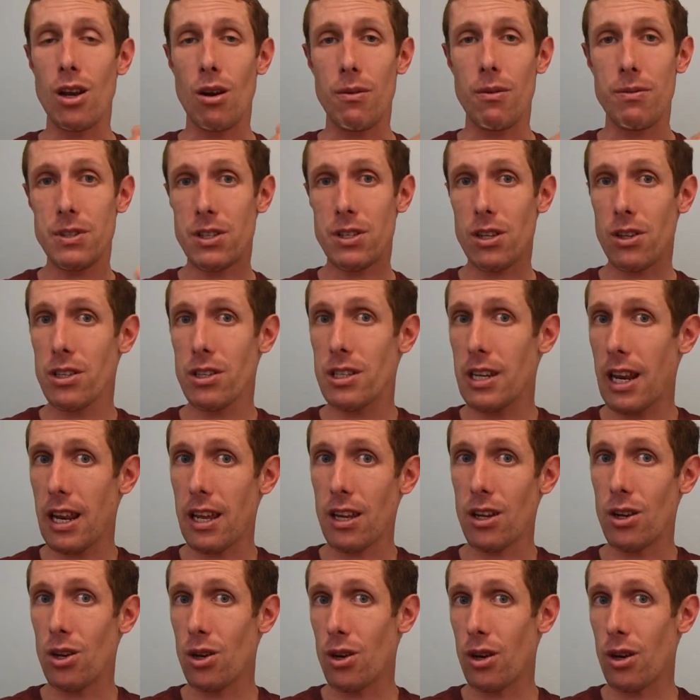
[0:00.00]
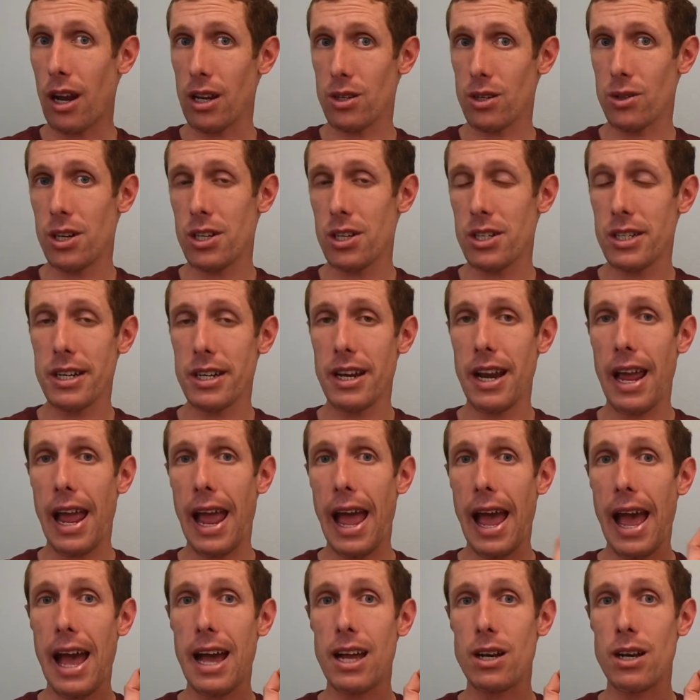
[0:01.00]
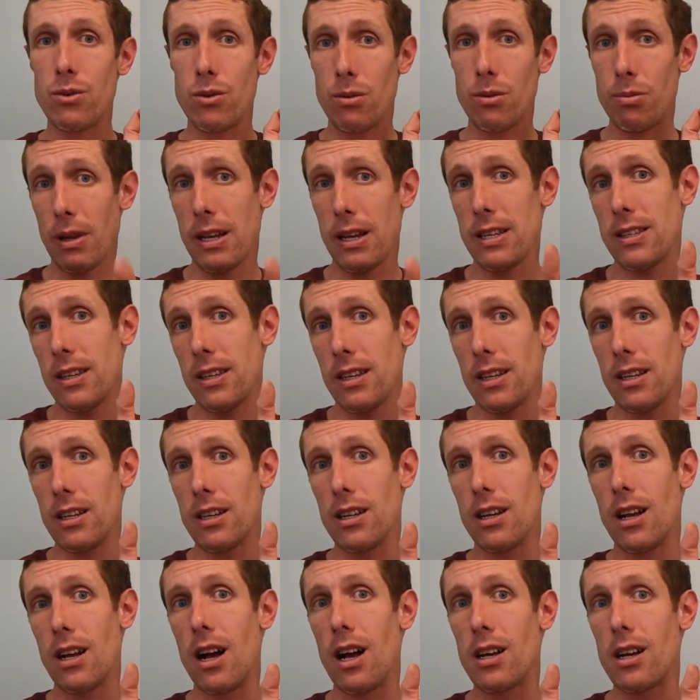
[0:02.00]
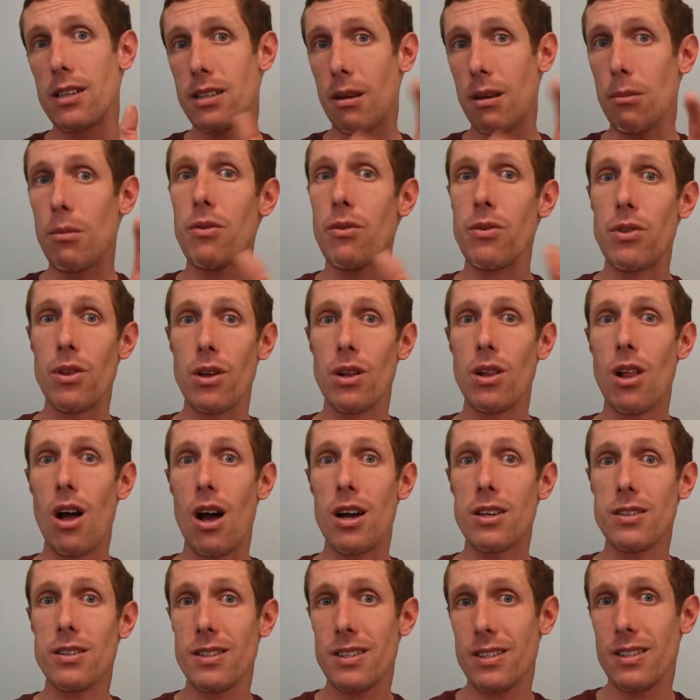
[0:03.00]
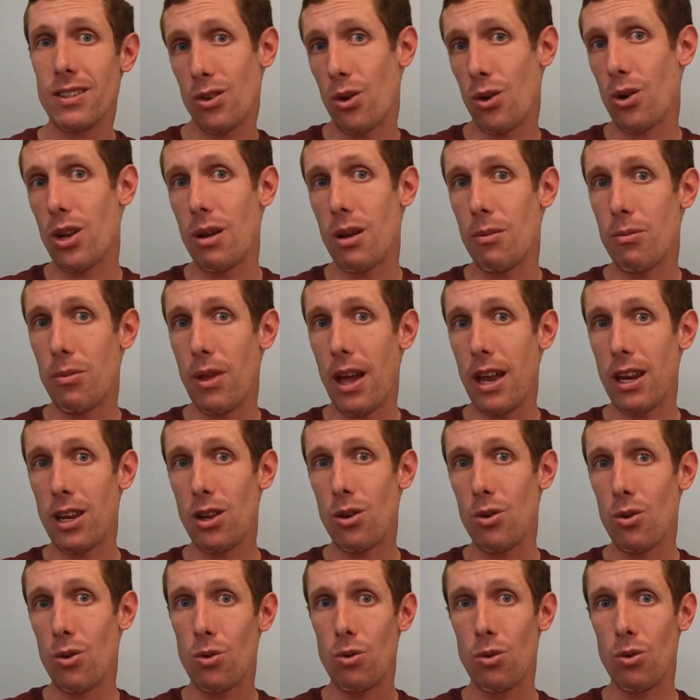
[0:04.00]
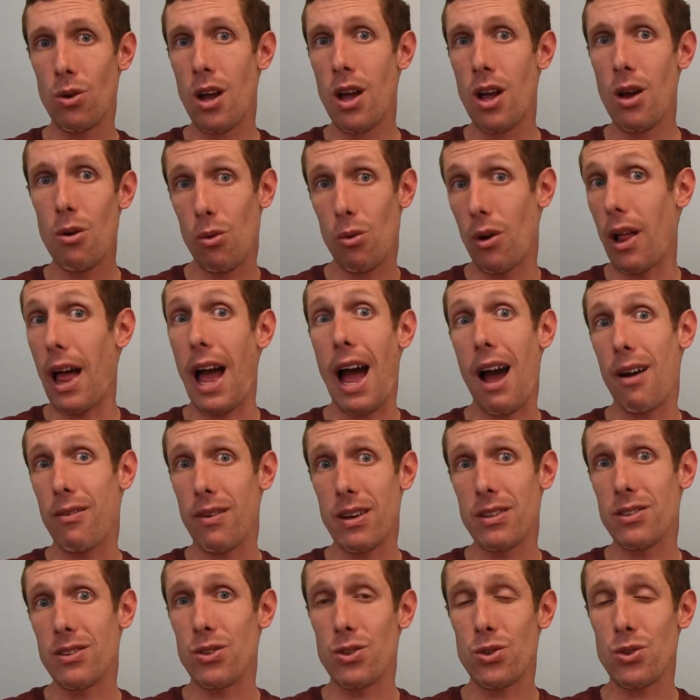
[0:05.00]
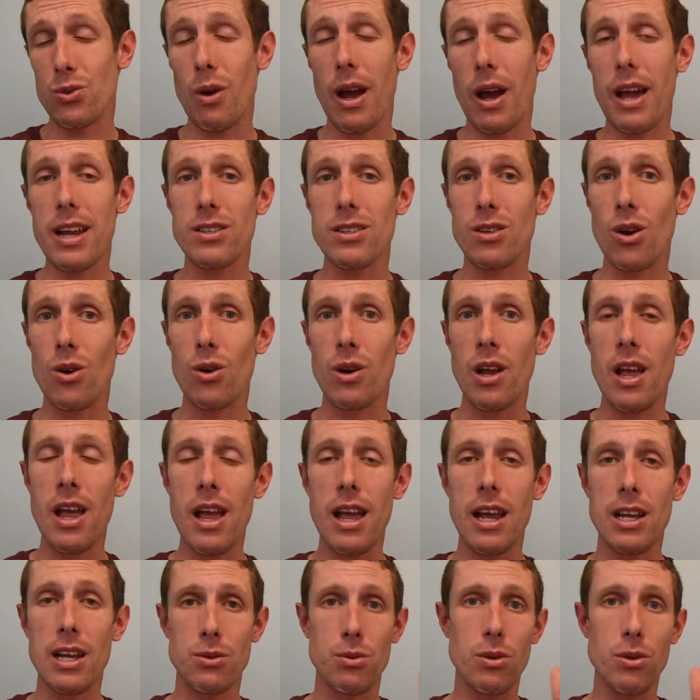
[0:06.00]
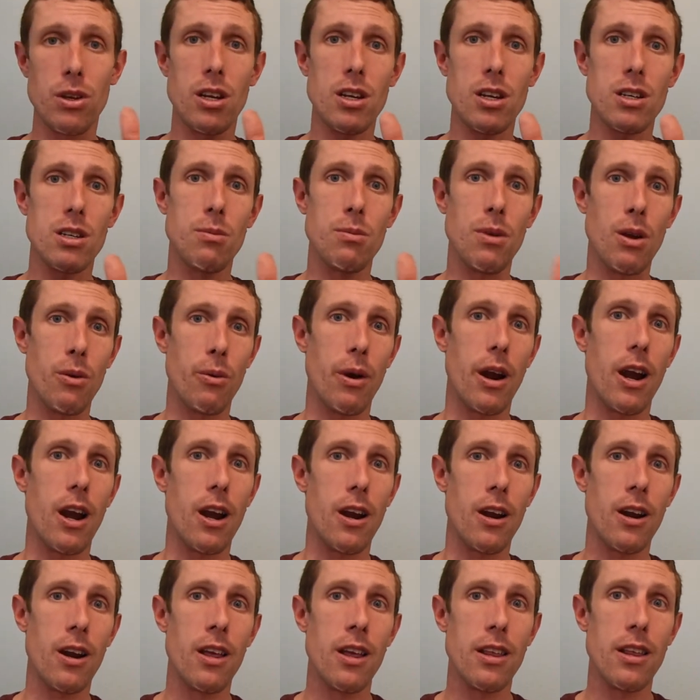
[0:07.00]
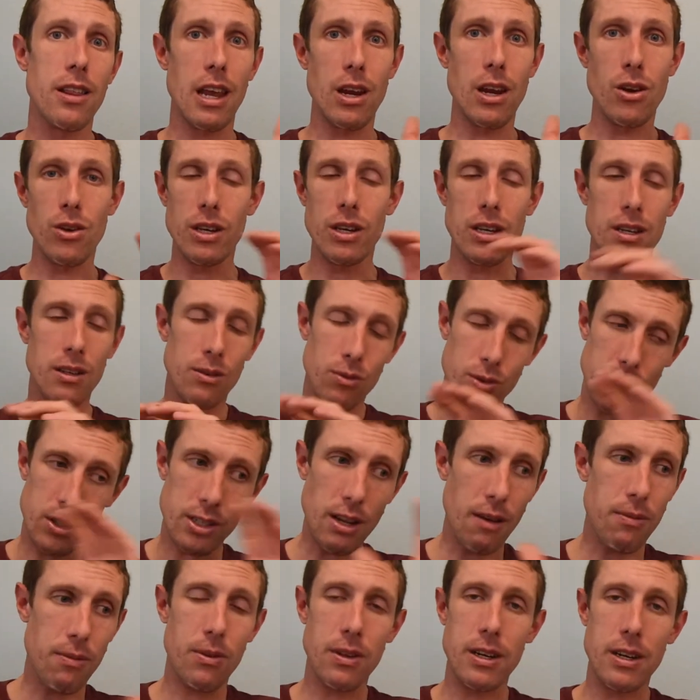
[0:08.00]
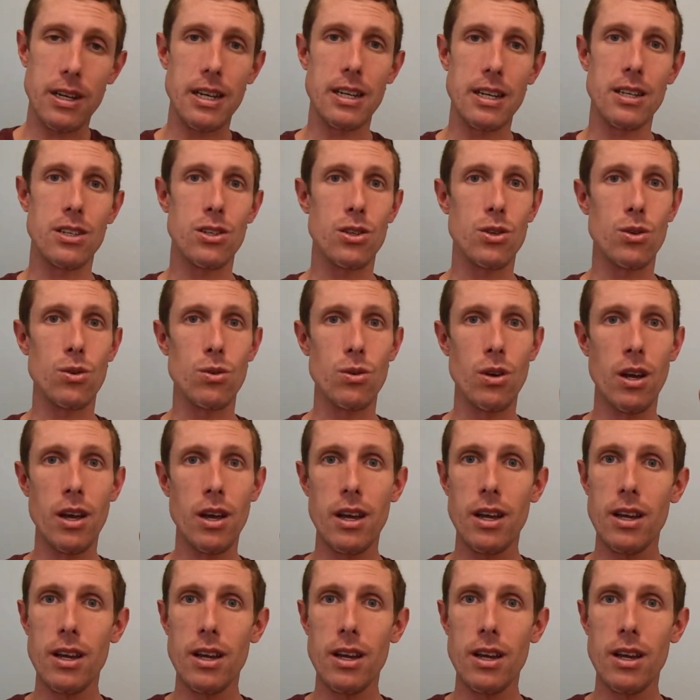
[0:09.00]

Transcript: facilitating good hydration and replacing some of the lost sodium that you will have as you sweat. So it's really good to be aware that you definitely need to